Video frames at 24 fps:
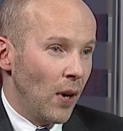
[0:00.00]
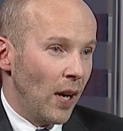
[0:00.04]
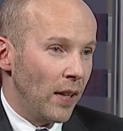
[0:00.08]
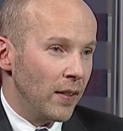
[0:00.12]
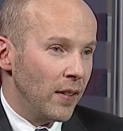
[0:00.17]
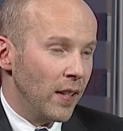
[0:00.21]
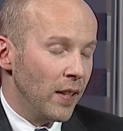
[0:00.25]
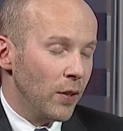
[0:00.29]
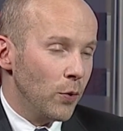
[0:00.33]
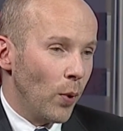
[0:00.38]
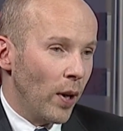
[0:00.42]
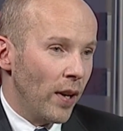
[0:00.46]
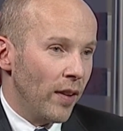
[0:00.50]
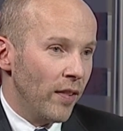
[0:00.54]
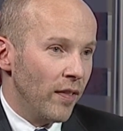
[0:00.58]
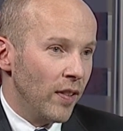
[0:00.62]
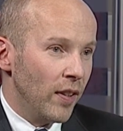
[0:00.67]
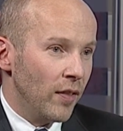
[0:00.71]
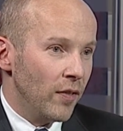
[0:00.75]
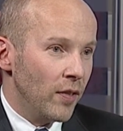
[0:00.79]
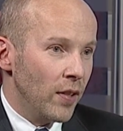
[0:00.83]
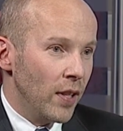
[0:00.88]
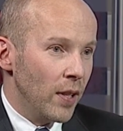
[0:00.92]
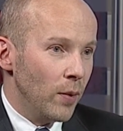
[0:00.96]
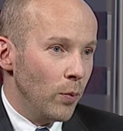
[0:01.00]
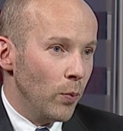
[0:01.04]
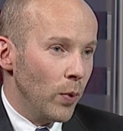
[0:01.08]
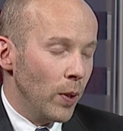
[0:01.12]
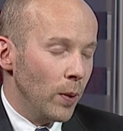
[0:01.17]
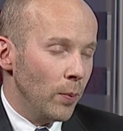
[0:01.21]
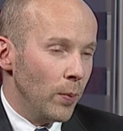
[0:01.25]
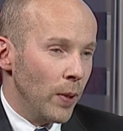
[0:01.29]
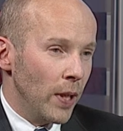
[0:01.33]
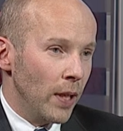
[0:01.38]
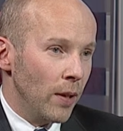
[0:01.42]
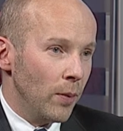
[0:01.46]
Well, I think 2015
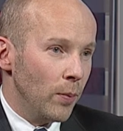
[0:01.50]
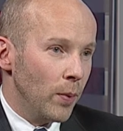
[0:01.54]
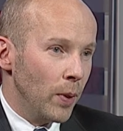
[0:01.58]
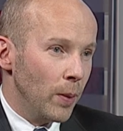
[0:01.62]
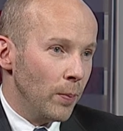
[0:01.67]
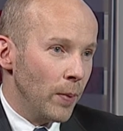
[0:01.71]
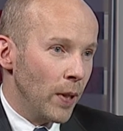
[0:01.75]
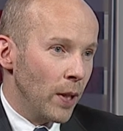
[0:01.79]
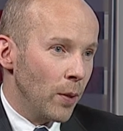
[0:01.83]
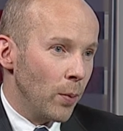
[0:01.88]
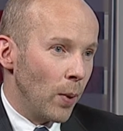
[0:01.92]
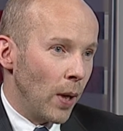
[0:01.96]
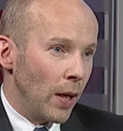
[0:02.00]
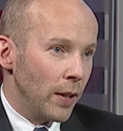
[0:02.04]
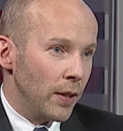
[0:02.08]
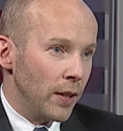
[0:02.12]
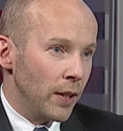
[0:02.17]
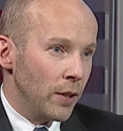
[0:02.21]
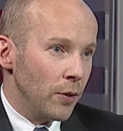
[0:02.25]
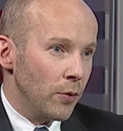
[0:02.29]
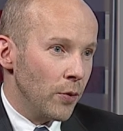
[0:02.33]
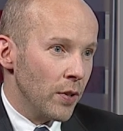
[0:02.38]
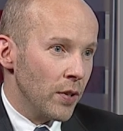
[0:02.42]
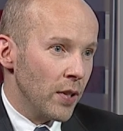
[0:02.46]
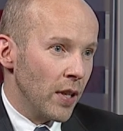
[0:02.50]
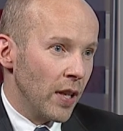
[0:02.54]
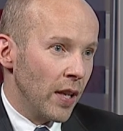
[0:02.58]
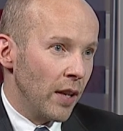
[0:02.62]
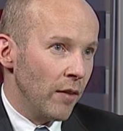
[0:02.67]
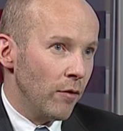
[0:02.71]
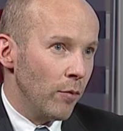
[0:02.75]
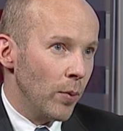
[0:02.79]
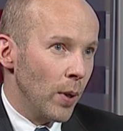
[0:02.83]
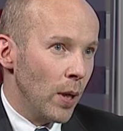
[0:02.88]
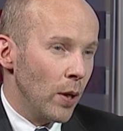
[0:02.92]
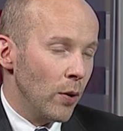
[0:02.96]
will be quite
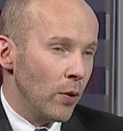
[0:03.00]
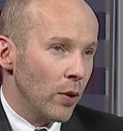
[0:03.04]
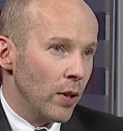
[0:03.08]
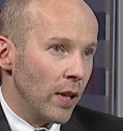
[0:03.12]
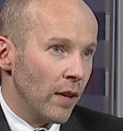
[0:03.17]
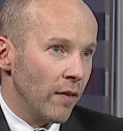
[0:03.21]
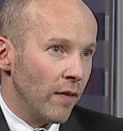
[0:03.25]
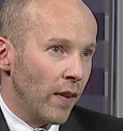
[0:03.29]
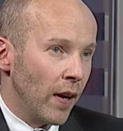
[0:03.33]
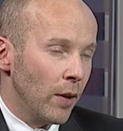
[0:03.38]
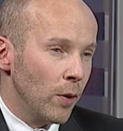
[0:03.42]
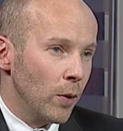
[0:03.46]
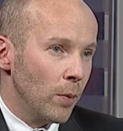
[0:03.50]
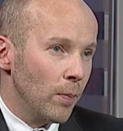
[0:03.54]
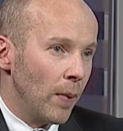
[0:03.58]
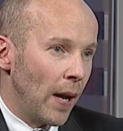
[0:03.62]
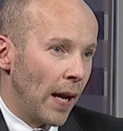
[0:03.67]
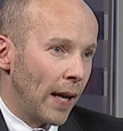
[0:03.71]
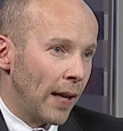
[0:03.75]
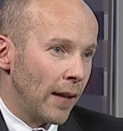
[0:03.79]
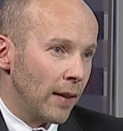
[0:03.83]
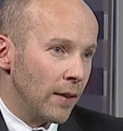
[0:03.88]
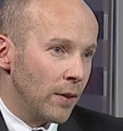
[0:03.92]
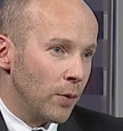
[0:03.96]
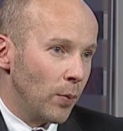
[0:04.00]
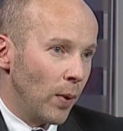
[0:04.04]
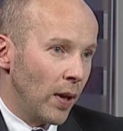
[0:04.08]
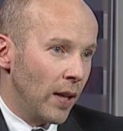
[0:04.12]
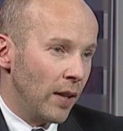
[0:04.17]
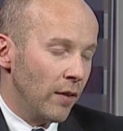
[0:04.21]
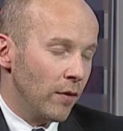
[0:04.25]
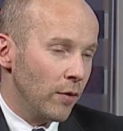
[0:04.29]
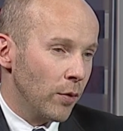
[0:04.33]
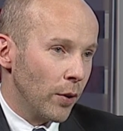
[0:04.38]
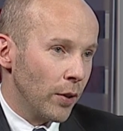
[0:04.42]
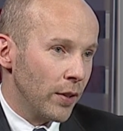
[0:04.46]
interesting. If I look back at
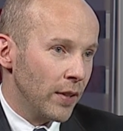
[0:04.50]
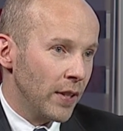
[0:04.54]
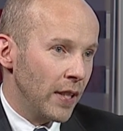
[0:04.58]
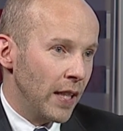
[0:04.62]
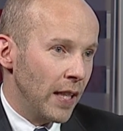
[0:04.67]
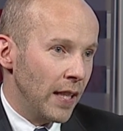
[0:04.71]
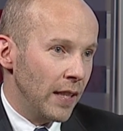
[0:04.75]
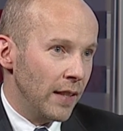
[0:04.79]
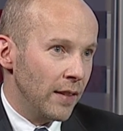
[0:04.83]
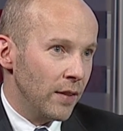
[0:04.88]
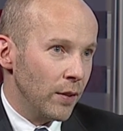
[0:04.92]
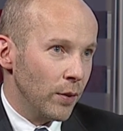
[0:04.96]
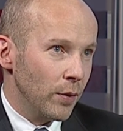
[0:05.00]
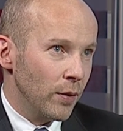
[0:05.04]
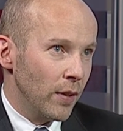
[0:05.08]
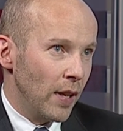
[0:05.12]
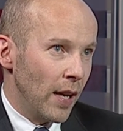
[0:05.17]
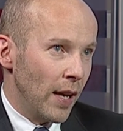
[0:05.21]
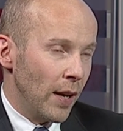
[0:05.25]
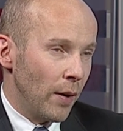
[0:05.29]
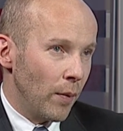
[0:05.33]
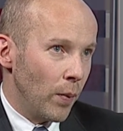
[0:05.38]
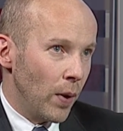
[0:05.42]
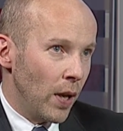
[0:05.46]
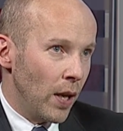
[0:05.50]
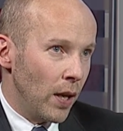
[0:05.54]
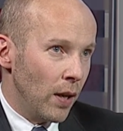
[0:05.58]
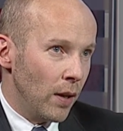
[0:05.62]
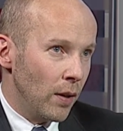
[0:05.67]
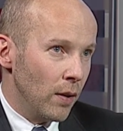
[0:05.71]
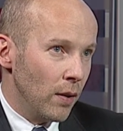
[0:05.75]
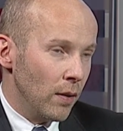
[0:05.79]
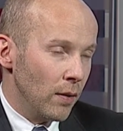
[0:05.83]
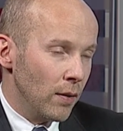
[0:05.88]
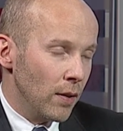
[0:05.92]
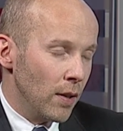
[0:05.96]
2014, so there
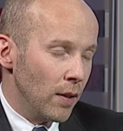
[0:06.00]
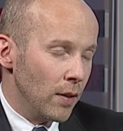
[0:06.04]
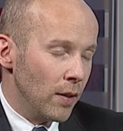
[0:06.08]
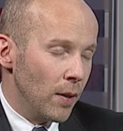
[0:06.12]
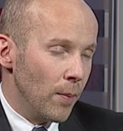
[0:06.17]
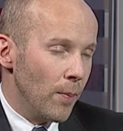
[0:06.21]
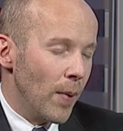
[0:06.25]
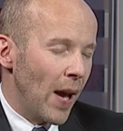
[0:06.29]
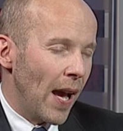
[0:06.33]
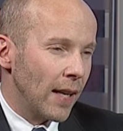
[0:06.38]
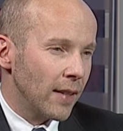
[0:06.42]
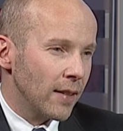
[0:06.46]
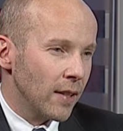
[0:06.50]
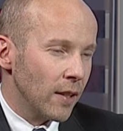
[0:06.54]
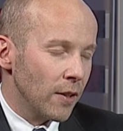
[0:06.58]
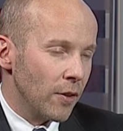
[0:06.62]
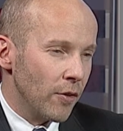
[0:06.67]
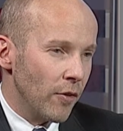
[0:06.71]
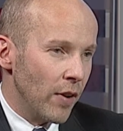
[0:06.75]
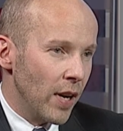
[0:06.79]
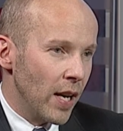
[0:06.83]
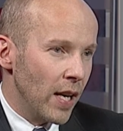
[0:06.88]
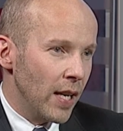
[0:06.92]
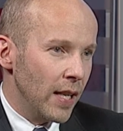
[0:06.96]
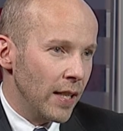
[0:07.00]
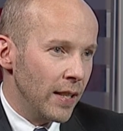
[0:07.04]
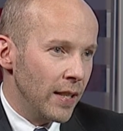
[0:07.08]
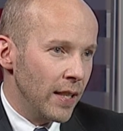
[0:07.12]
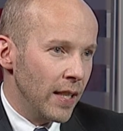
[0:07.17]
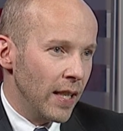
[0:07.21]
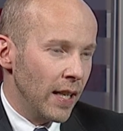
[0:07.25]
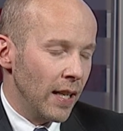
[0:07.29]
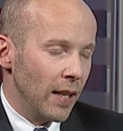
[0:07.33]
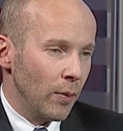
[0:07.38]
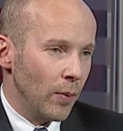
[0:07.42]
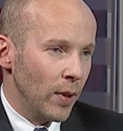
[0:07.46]
the banks are really
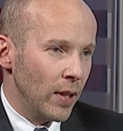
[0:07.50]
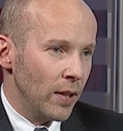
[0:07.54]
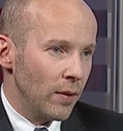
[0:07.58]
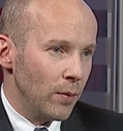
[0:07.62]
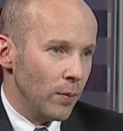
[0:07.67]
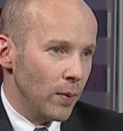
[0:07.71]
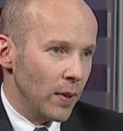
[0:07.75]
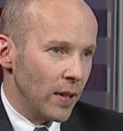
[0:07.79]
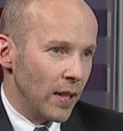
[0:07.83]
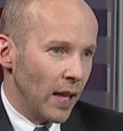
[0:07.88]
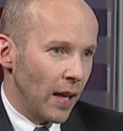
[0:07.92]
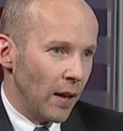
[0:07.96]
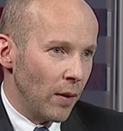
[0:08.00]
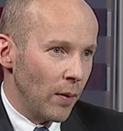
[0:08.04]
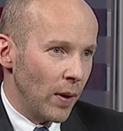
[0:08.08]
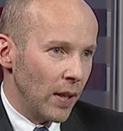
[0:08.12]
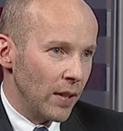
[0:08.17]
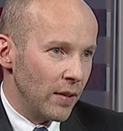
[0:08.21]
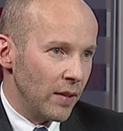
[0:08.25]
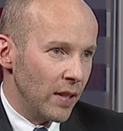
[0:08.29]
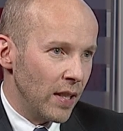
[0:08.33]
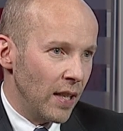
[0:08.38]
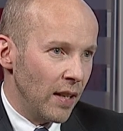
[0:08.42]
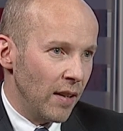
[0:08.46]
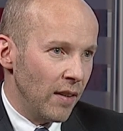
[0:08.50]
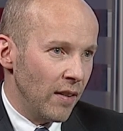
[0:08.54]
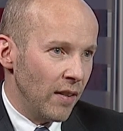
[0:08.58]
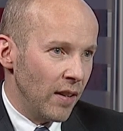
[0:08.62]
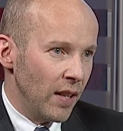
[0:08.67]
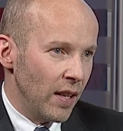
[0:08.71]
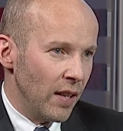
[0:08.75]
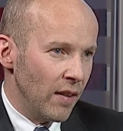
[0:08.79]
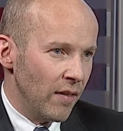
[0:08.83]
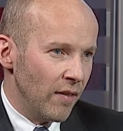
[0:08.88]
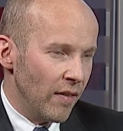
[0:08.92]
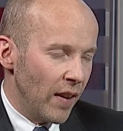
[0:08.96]
dealing with
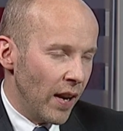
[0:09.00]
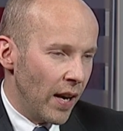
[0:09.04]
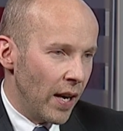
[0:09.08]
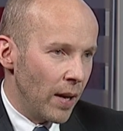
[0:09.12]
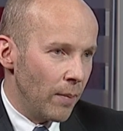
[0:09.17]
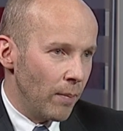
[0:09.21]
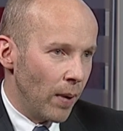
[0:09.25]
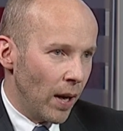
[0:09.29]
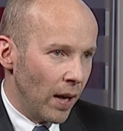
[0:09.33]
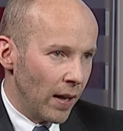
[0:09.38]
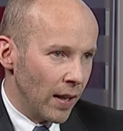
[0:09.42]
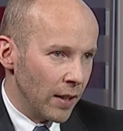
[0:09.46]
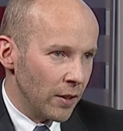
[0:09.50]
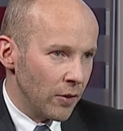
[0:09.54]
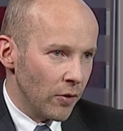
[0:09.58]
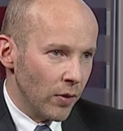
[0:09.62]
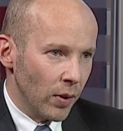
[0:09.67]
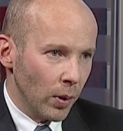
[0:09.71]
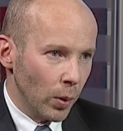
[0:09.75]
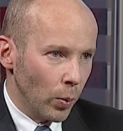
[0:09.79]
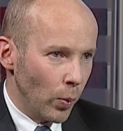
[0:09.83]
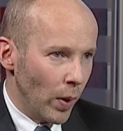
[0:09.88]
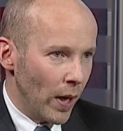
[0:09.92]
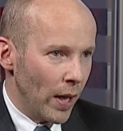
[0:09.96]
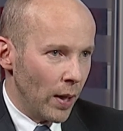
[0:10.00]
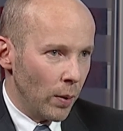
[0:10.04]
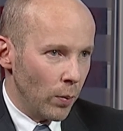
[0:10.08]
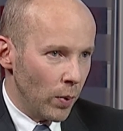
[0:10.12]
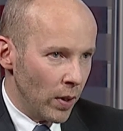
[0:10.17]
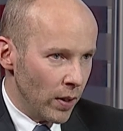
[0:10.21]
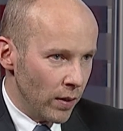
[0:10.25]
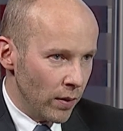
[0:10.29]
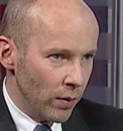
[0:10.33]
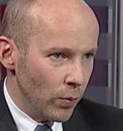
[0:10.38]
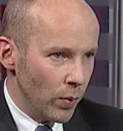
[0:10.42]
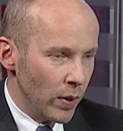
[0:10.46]
KYC in a very bilateral way
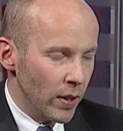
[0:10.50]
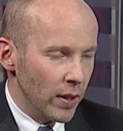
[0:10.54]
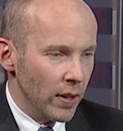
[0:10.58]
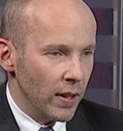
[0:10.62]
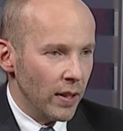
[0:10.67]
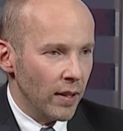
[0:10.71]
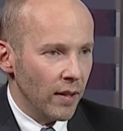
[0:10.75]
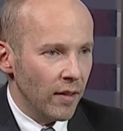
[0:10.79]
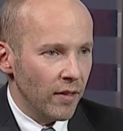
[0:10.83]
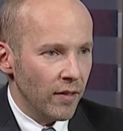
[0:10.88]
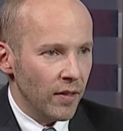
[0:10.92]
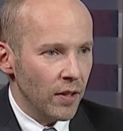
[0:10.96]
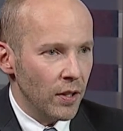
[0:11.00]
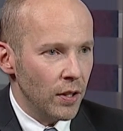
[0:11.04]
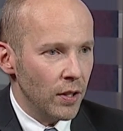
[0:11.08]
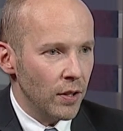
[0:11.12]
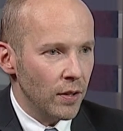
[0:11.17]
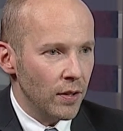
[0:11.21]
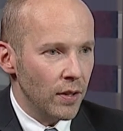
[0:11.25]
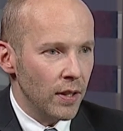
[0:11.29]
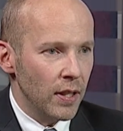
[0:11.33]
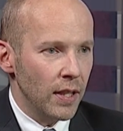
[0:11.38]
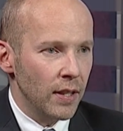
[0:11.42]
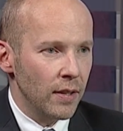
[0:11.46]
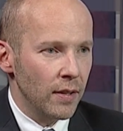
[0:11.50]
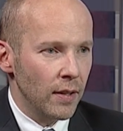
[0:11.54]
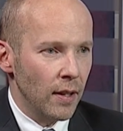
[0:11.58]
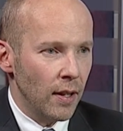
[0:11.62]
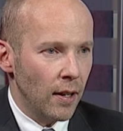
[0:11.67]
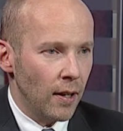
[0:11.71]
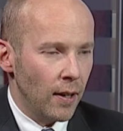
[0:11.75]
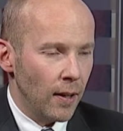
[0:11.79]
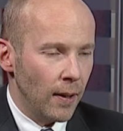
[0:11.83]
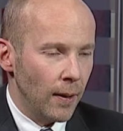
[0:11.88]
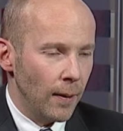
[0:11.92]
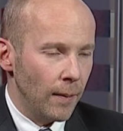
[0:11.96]
with the inefficiencies,
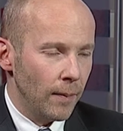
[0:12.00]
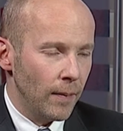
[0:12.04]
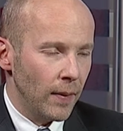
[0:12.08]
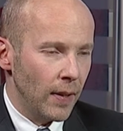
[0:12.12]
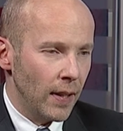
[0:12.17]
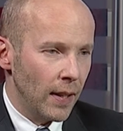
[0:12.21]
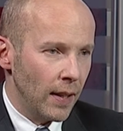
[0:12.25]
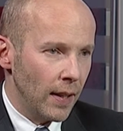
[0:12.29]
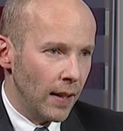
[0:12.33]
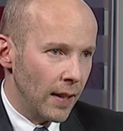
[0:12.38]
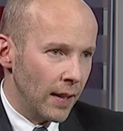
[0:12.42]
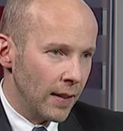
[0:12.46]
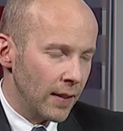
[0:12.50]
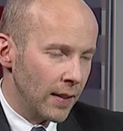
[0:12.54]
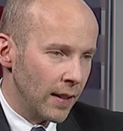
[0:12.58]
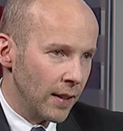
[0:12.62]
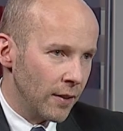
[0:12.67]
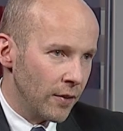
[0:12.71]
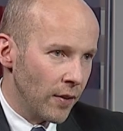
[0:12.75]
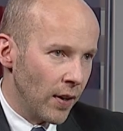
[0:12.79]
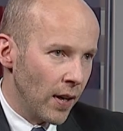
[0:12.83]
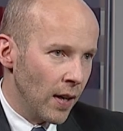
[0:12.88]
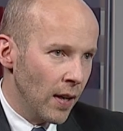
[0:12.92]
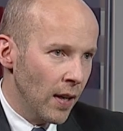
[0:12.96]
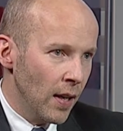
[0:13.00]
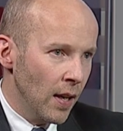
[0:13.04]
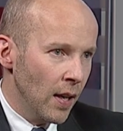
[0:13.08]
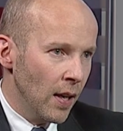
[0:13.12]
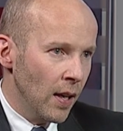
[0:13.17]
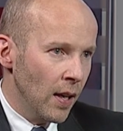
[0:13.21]
etc.